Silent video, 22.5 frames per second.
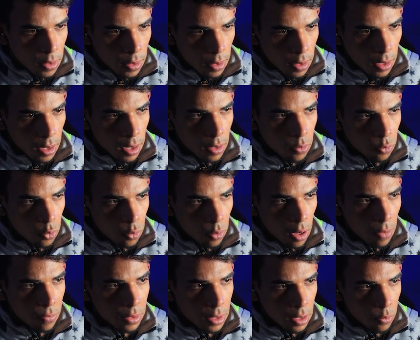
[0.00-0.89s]
and
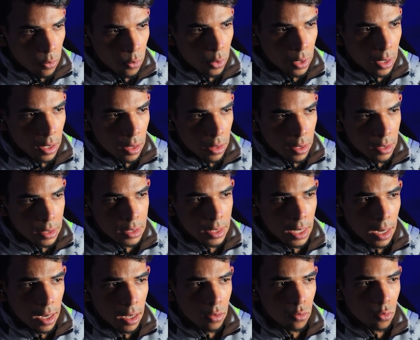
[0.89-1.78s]
after that we will get the
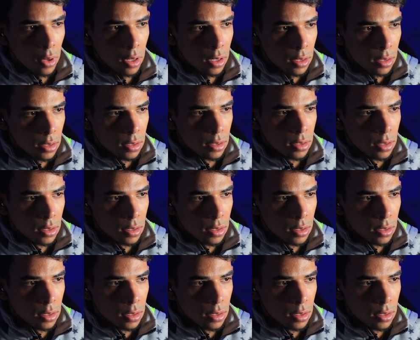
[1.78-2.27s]
second one,